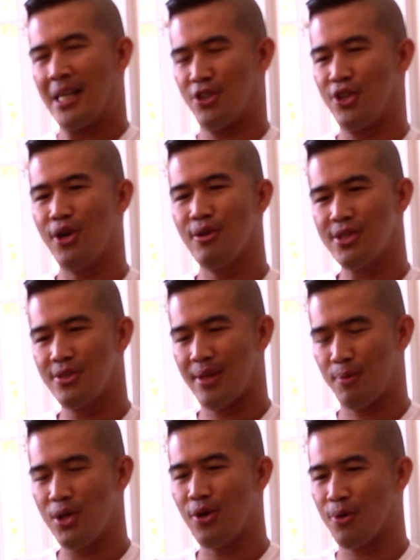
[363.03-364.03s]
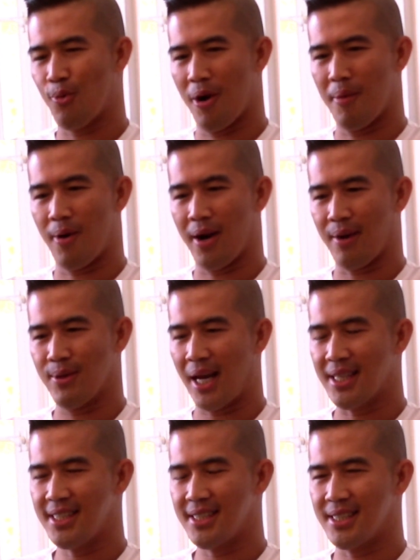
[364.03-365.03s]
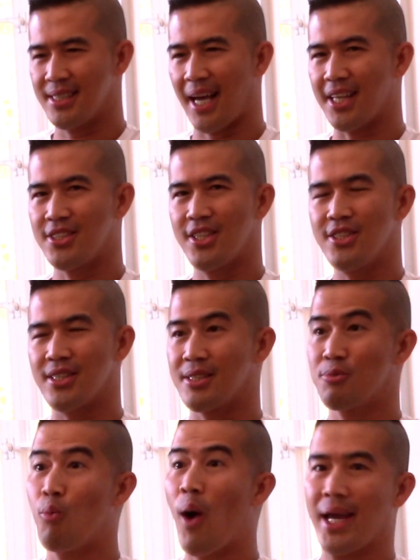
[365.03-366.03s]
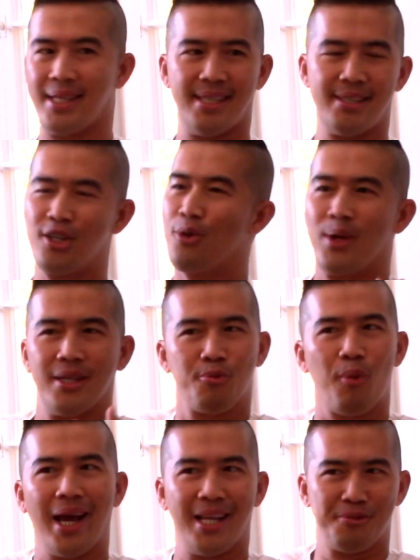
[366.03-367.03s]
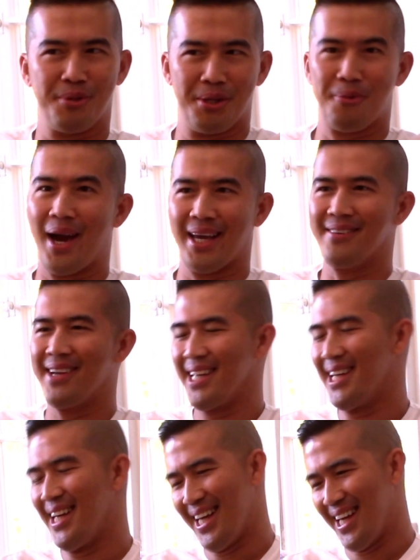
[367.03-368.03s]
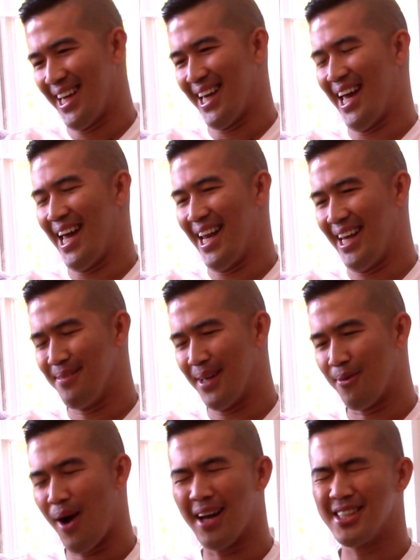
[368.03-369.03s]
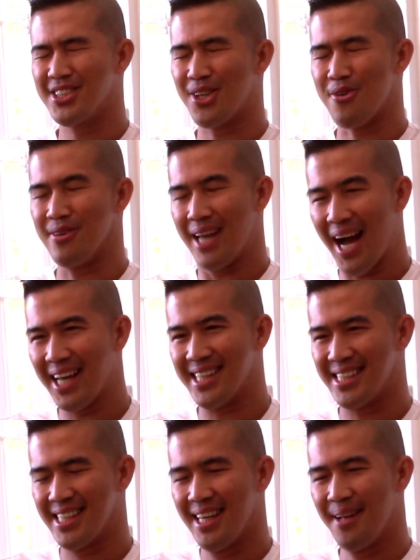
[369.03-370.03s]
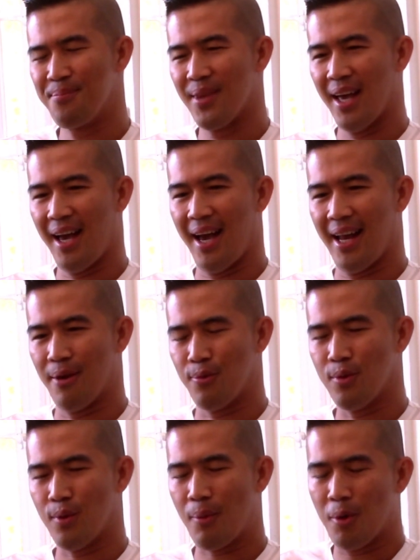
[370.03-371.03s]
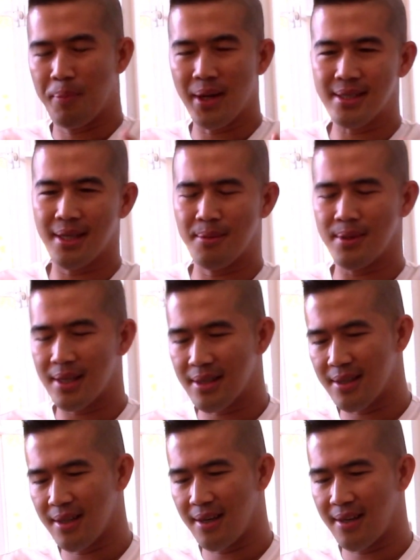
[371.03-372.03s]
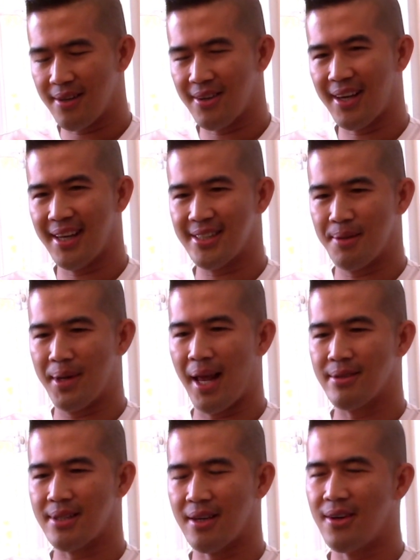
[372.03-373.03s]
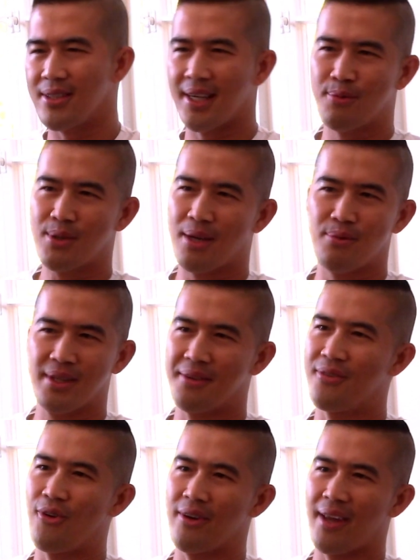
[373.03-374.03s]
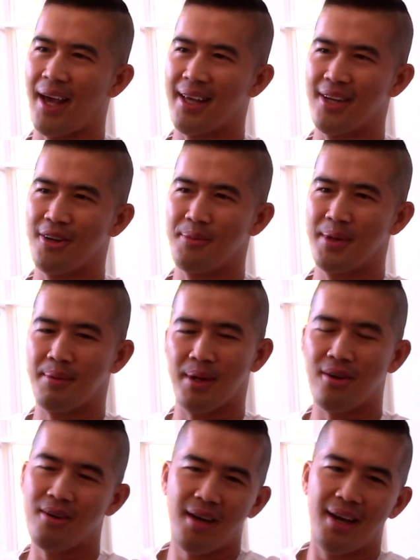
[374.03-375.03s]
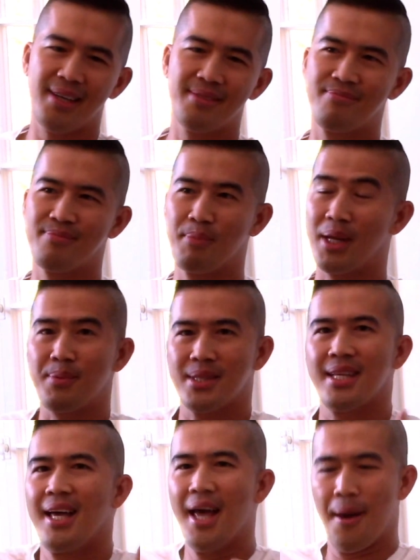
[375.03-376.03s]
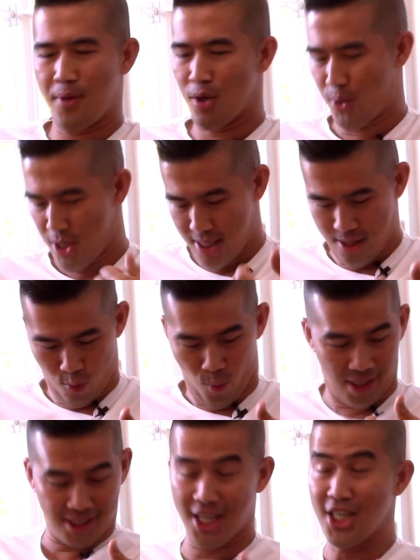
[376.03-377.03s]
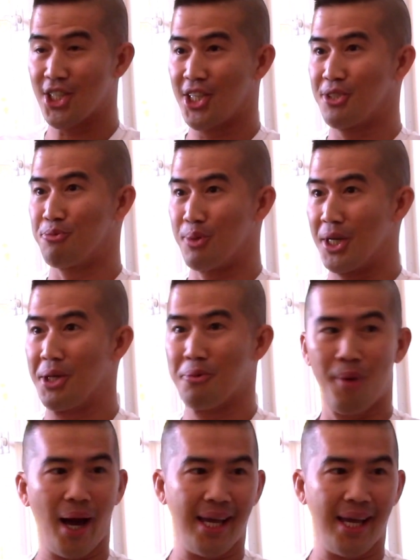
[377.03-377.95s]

So you go to we go to Walmart. I see this nice T-shirt. It's white. When it's white, it's really white, right? And then I'm like, wow, this is so nice. And then I would pick it up. I was like, oh, okay. And my dad was like, oh, yeah, we can't really afford that. You know what I mean? I'm like, oh, okay. But it was, when you see a white T-shirt, it's really white.